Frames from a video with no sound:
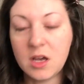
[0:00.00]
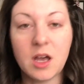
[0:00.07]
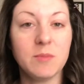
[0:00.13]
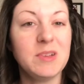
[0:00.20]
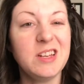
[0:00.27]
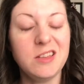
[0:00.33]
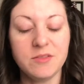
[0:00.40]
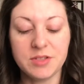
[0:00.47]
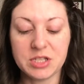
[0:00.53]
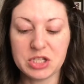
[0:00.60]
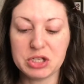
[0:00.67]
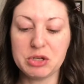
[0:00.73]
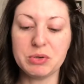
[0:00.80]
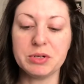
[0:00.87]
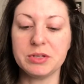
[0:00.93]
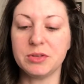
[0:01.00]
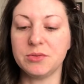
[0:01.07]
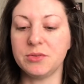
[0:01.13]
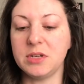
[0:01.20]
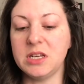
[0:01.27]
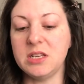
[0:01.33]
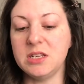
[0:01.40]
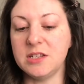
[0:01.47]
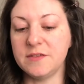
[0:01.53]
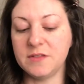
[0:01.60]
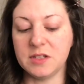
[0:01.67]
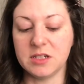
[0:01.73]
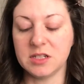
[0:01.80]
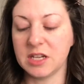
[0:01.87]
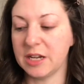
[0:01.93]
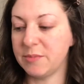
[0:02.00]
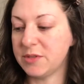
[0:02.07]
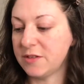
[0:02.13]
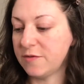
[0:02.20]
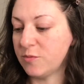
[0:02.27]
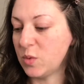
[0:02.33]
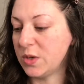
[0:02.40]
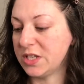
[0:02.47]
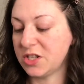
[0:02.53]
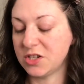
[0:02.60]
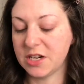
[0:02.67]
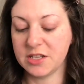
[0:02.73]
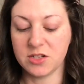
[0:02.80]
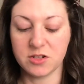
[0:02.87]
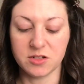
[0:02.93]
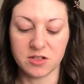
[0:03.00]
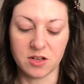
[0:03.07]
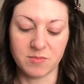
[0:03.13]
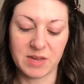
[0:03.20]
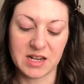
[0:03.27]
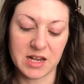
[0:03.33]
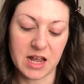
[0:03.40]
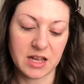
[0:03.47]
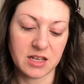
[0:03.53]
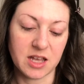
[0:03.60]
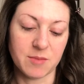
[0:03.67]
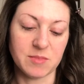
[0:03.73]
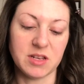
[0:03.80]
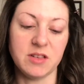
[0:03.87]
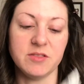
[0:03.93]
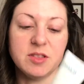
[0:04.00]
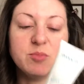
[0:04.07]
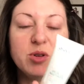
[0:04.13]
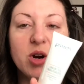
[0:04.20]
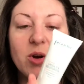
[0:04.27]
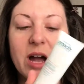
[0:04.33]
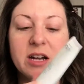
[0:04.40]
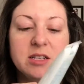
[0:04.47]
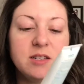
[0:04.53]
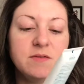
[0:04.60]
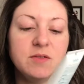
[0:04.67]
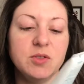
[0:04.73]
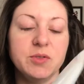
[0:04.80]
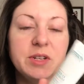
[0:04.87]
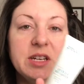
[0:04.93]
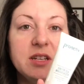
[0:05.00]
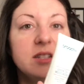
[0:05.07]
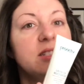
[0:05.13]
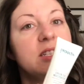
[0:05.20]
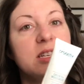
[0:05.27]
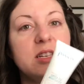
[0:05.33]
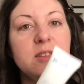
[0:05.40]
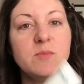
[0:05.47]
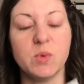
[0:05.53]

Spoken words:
I'm gonna use 2 or 3 different types of moisturizers. On my neck, I'm gonna use the Proactive Green Tea